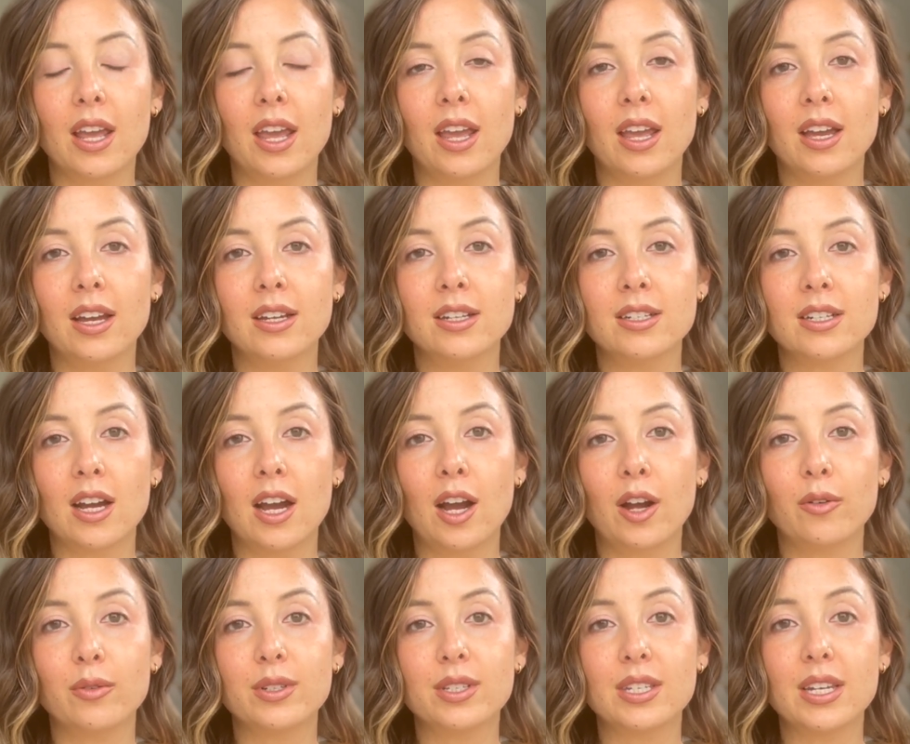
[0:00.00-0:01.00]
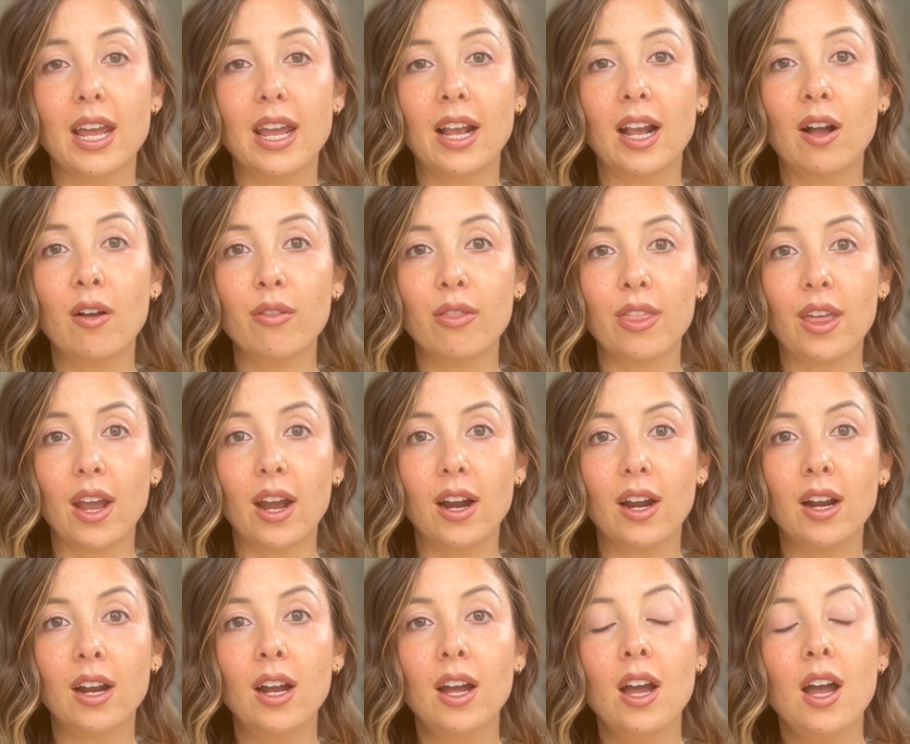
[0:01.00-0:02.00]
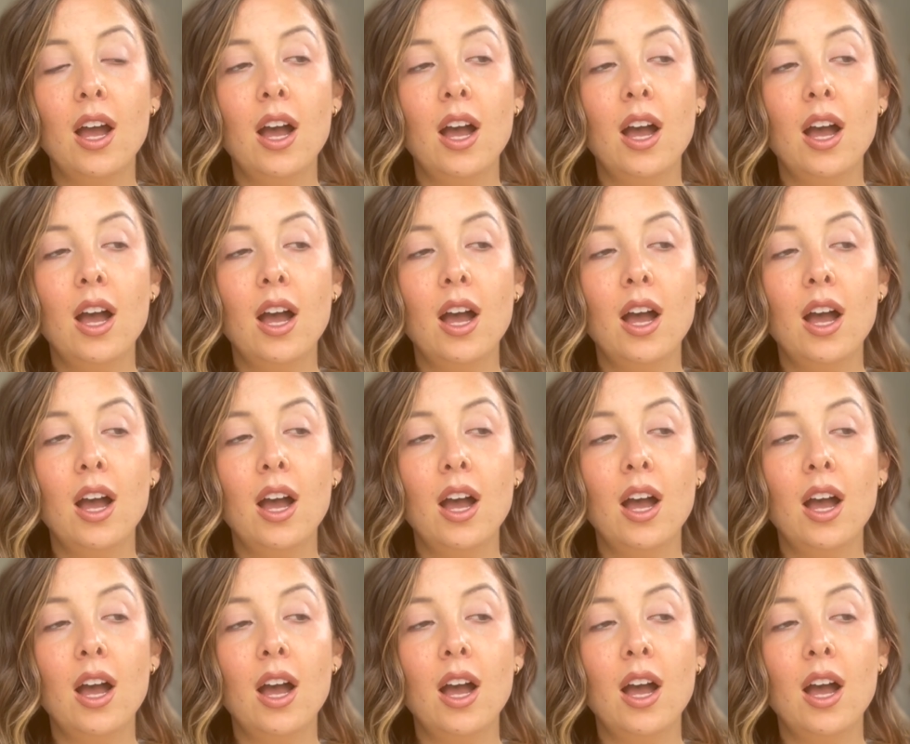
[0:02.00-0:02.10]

and I was staying out there